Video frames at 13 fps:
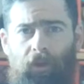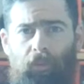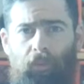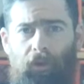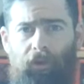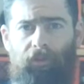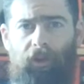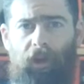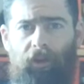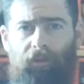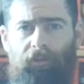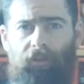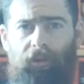one of kind
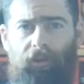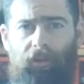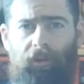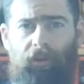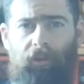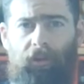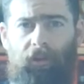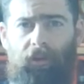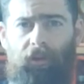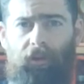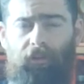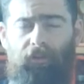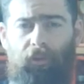of
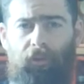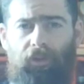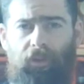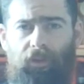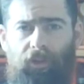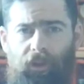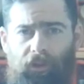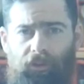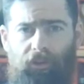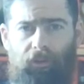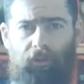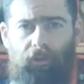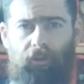forcing the
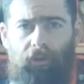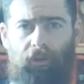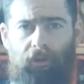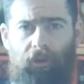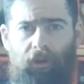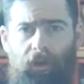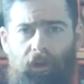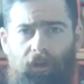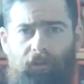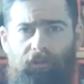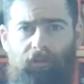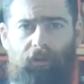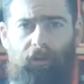issue
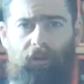of